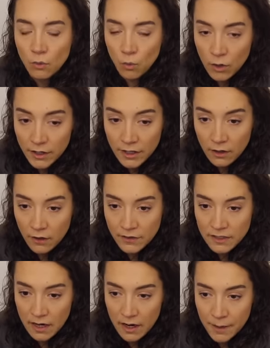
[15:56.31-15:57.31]
working all the
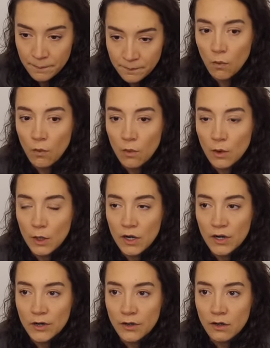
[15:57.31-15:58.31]
time
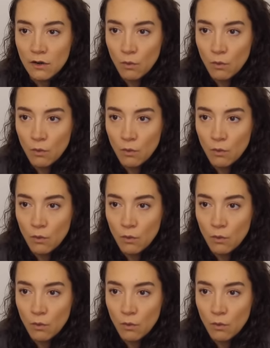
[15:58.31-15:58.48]
or